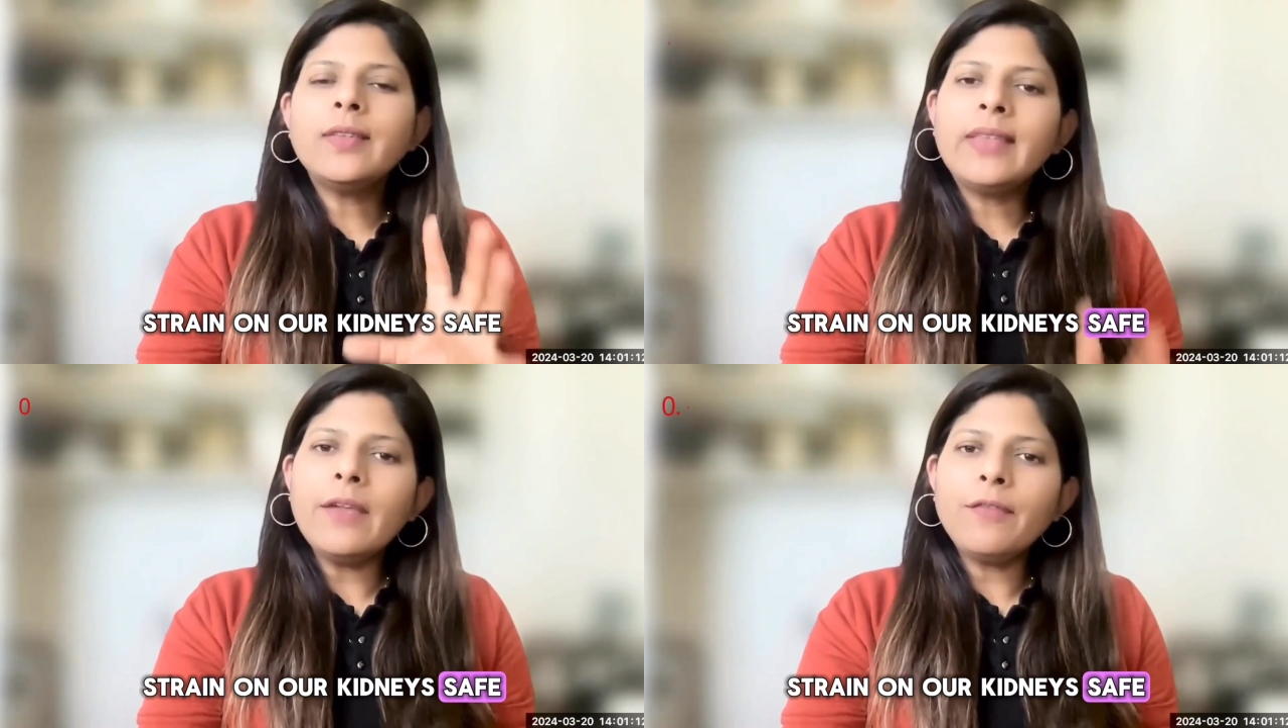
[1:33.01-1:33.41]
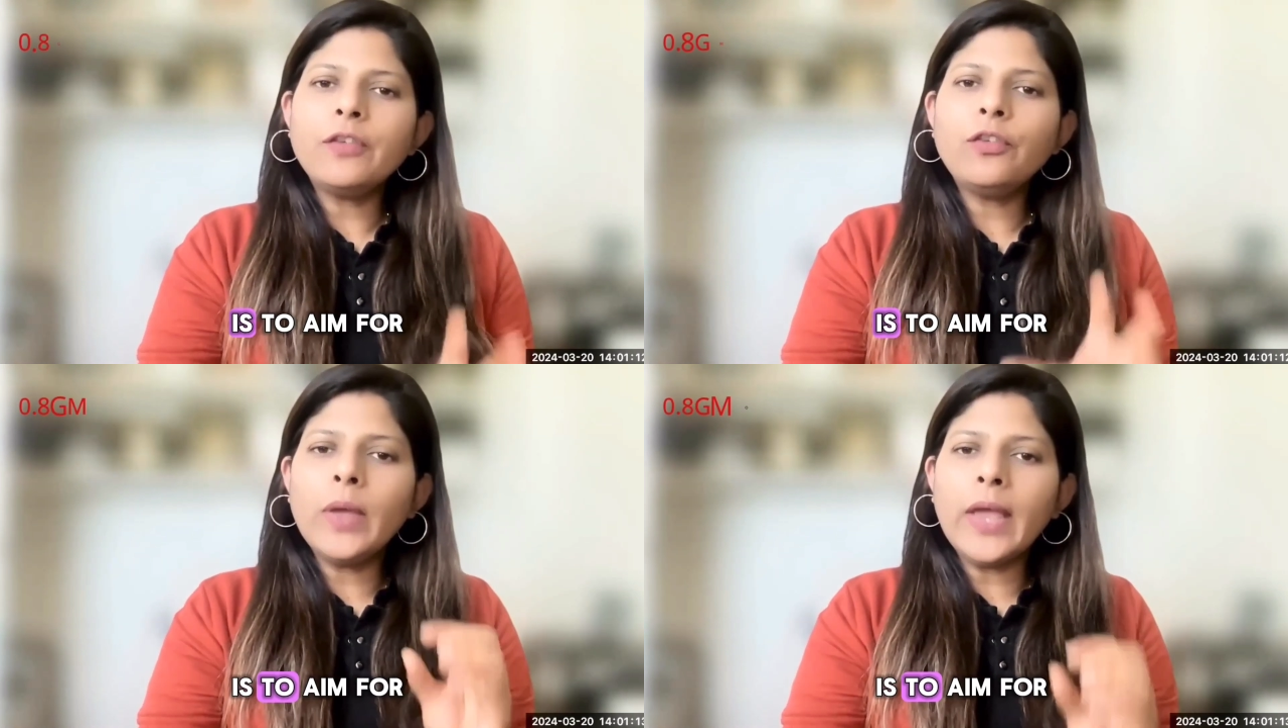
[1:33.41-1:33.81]
Safe
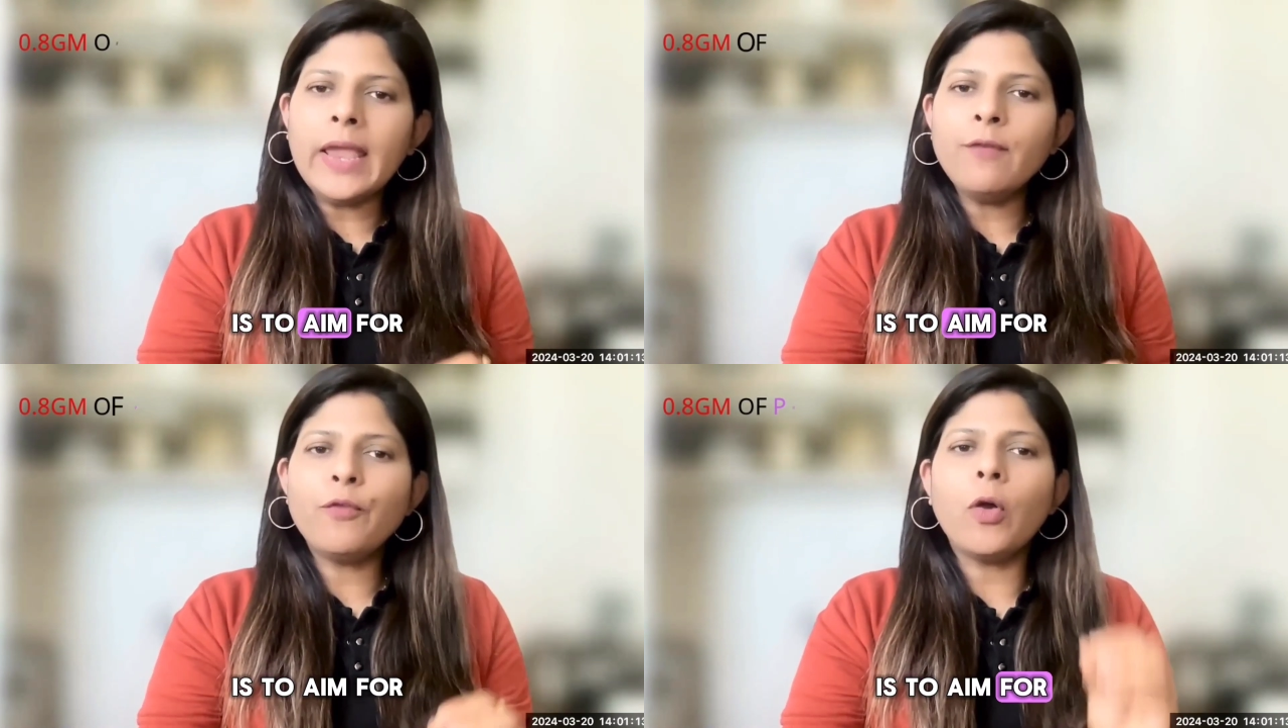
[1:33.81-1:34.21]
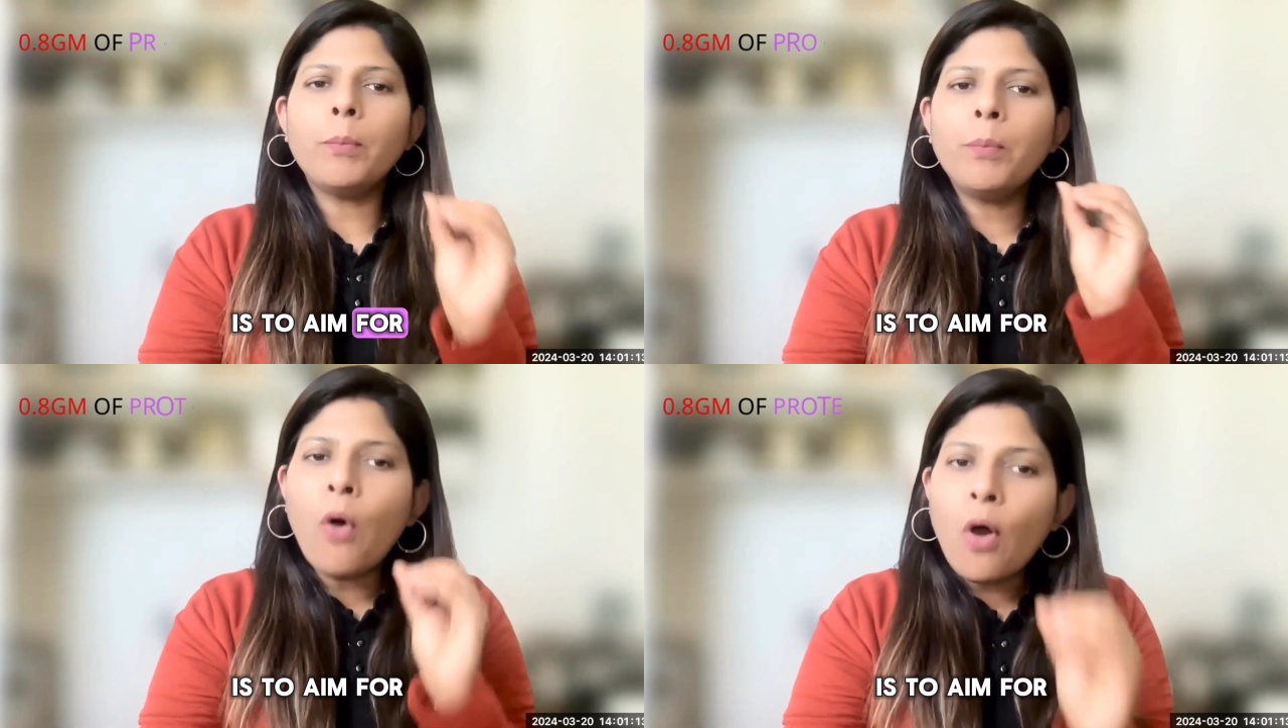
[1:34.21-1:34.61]
is to aim for
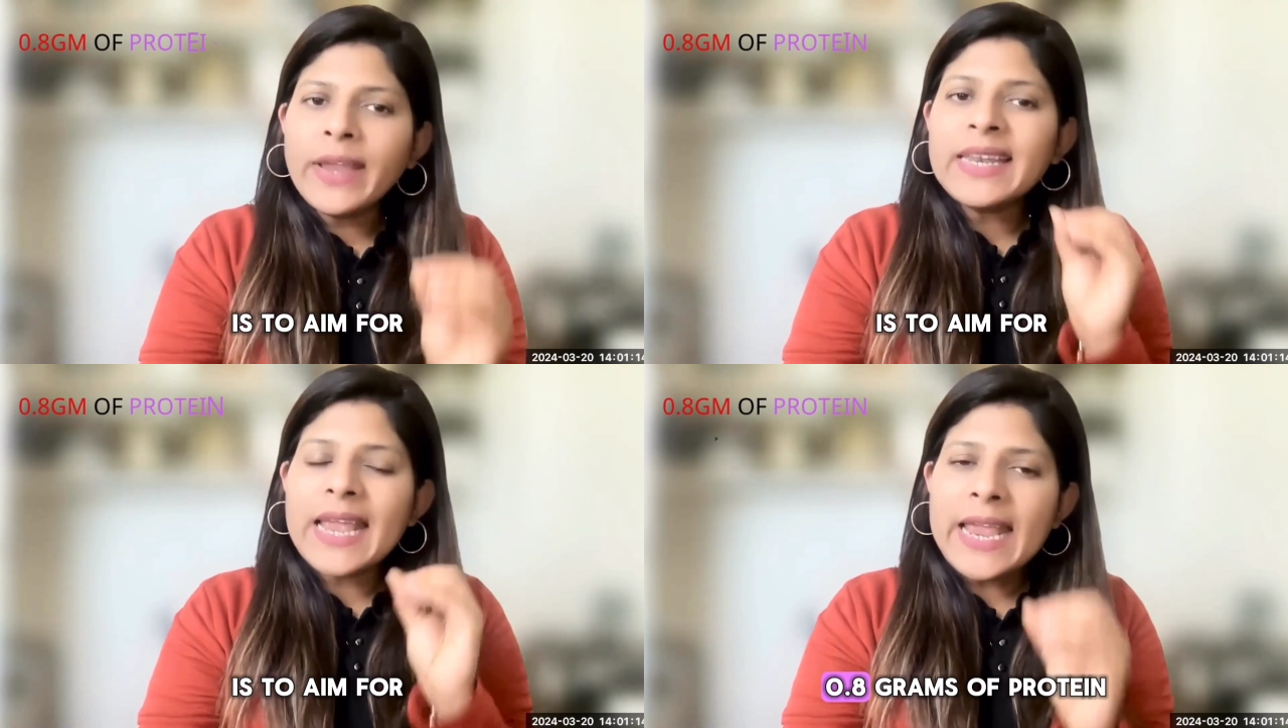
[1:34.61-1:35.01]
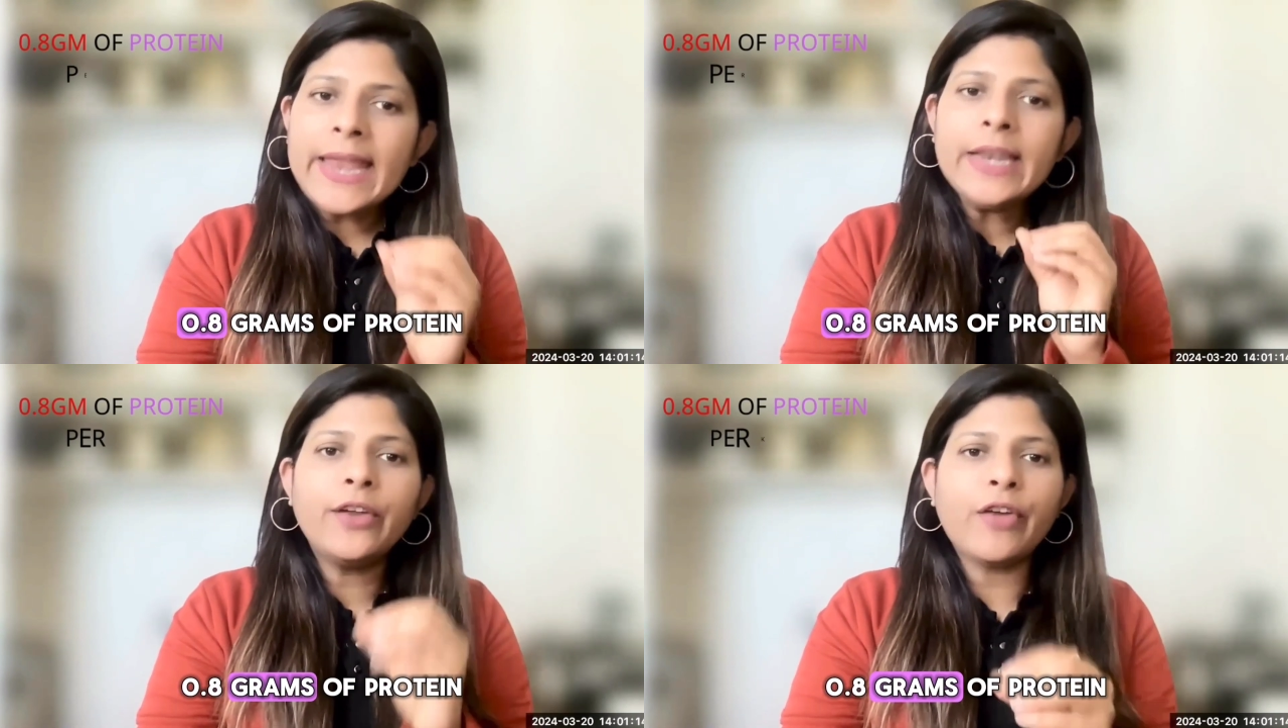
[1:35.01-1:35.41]

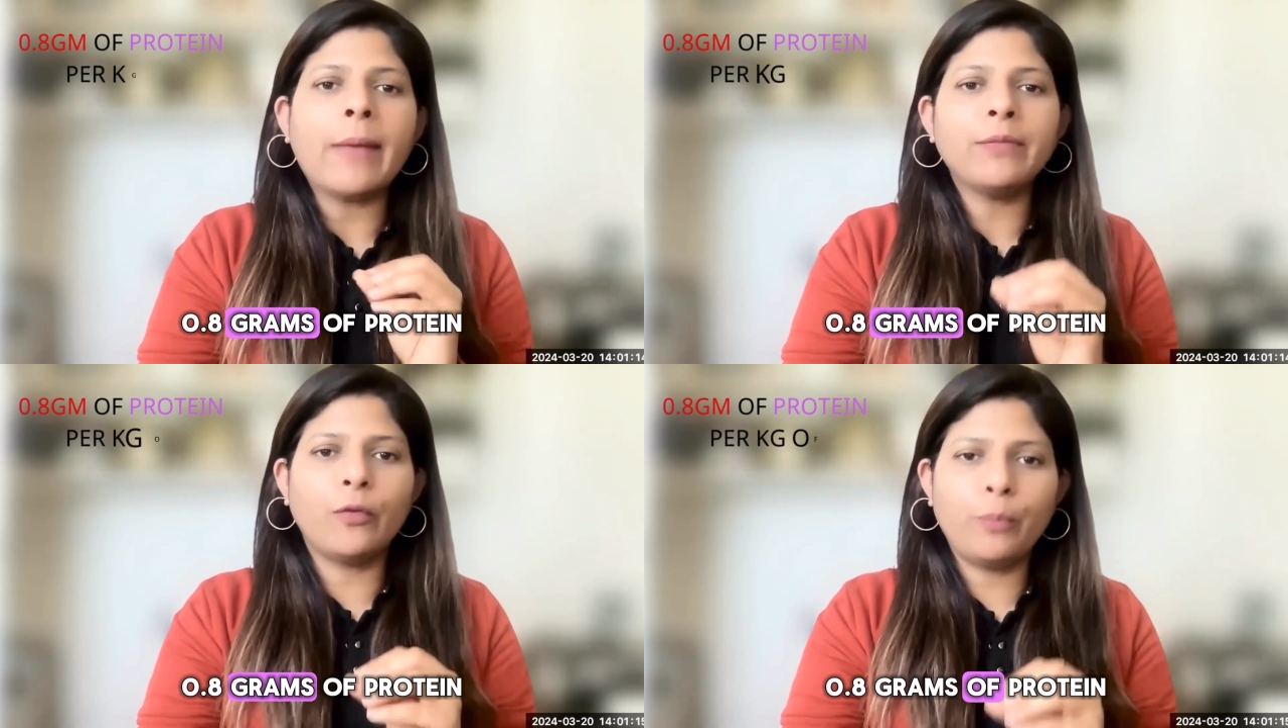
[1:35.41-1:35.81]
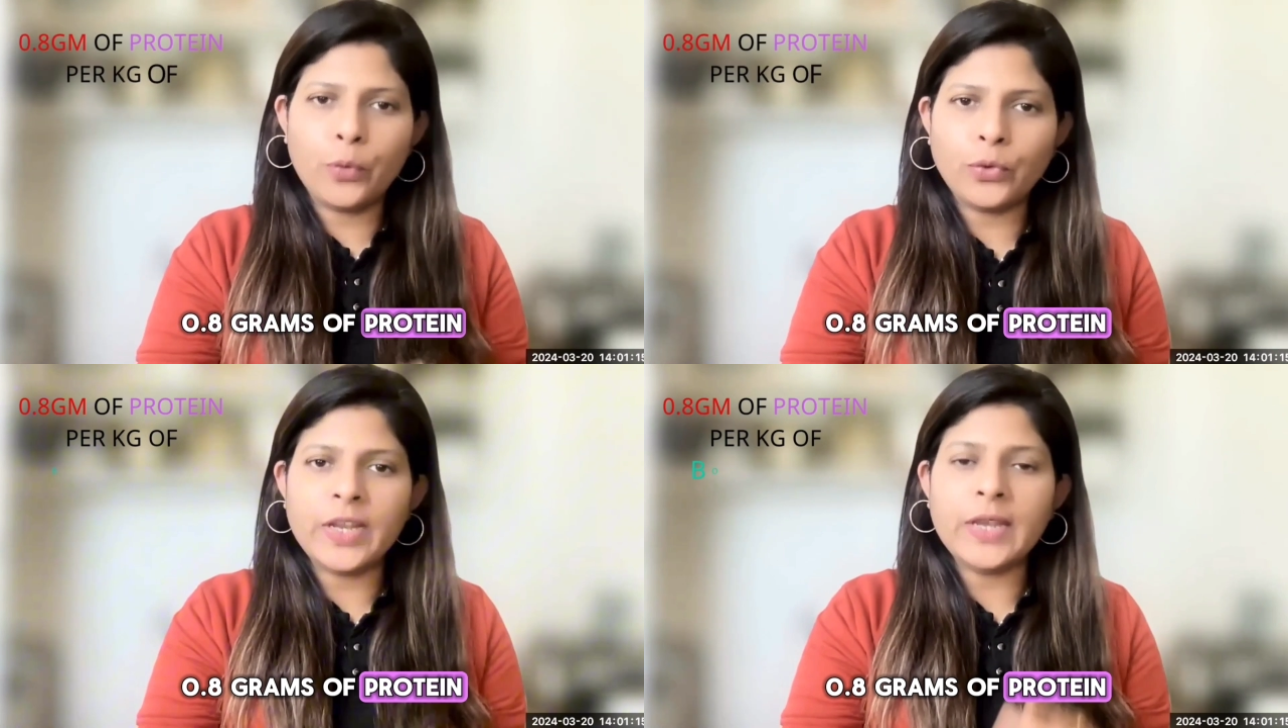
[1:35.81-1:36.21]
0.8 grams of
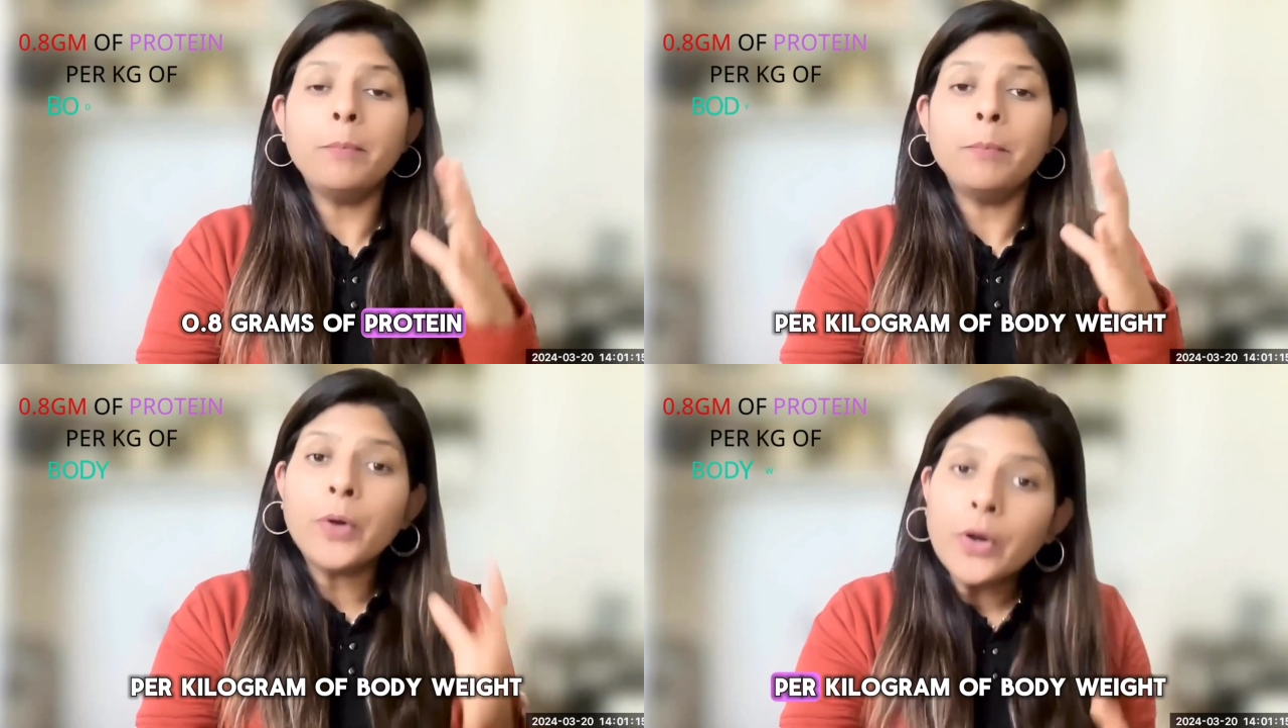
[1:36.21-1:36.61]
protein